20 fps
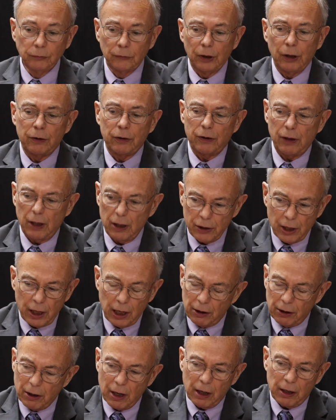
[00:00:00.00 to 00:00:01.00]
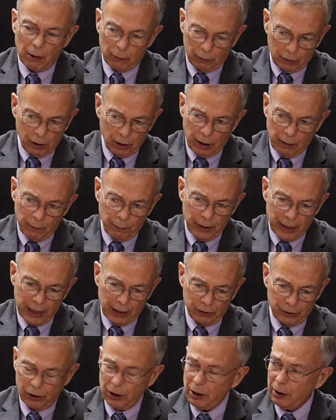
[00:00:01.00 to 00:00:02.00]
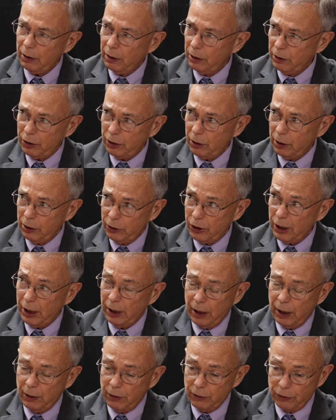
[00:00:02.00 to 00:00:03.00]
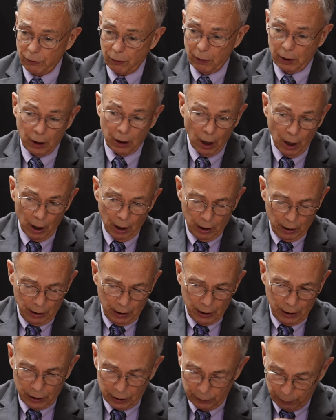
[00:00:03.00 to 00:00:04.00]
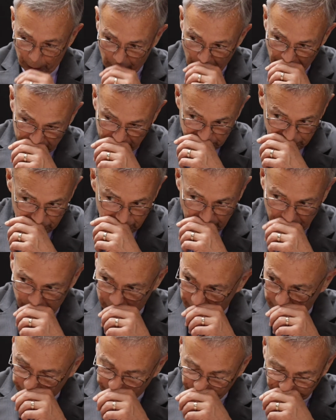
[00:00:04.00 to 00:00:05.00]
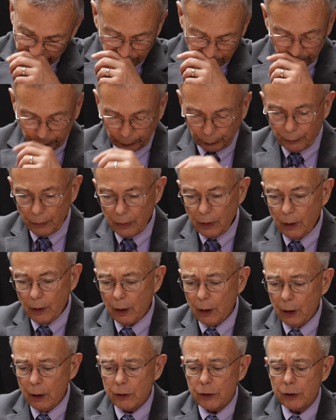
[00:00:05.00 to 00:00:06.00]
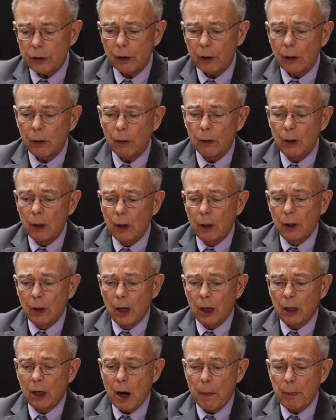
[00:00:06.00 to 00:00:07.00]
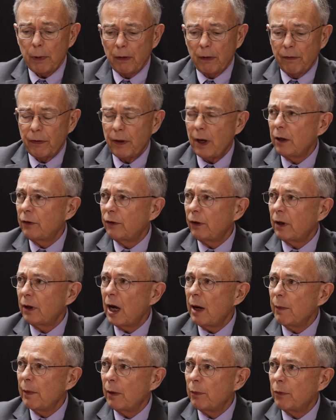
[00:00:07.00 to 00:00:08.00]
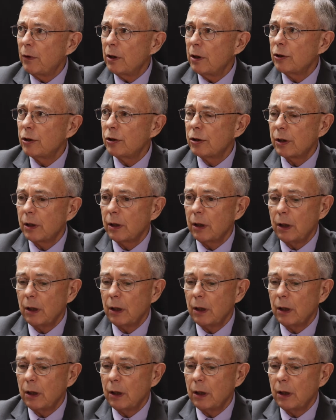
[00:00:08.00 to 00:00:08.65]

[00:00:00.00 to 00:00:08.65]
it's anything that could impact the seed industry in its broadest sense. And so a couple of things that came up this